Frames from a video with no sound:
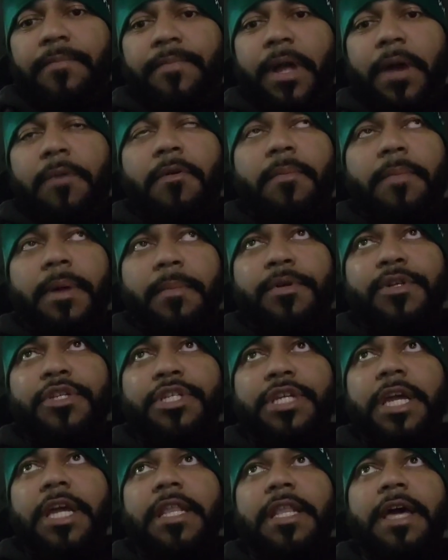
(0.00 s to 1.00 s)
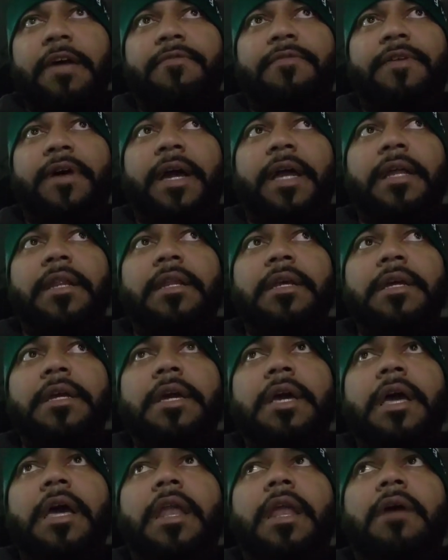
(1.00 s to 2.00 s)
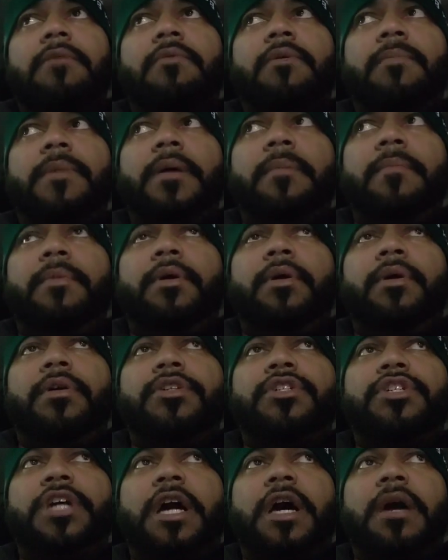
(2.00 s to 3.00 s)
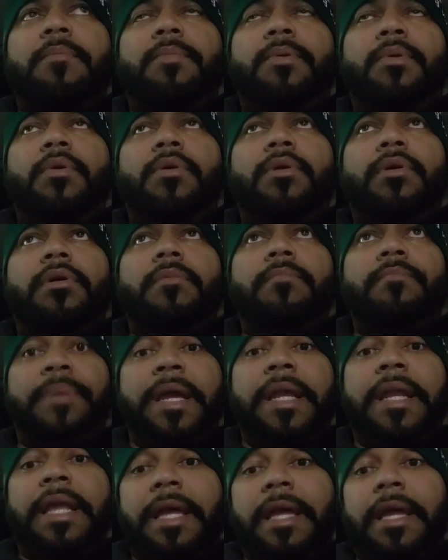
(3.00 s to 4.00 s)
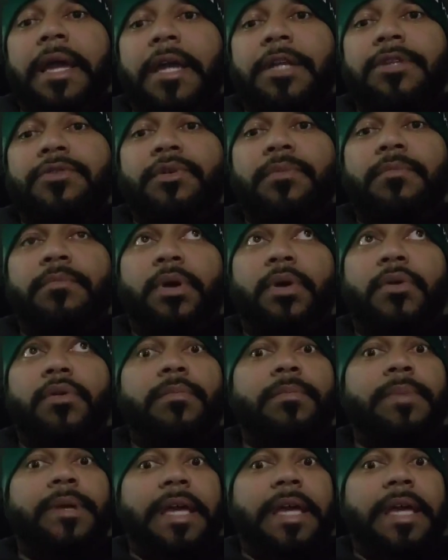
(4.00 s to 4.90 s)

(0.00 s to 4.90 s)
I remember seeing that fight, and I remember Shawn Porter beating Adrian Broner,